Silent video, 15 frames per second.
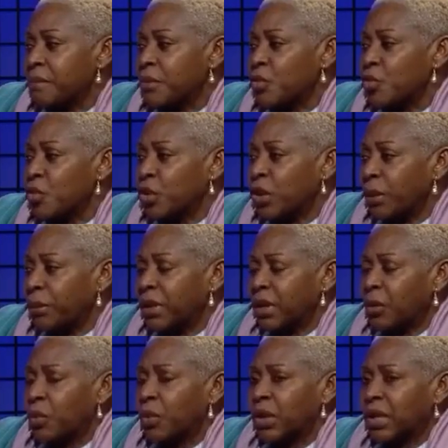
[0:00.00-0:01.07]
growing up in
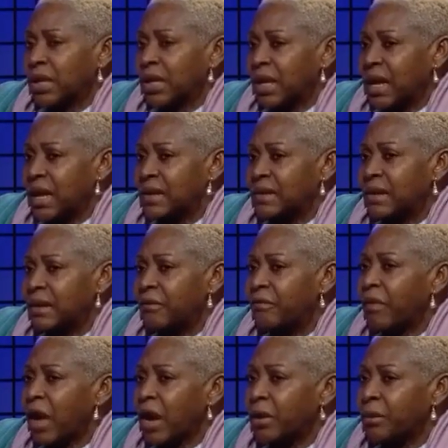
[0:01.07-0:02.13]
a working class
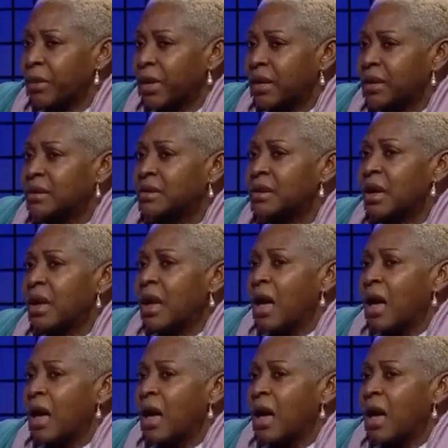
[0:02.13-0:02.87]
environment,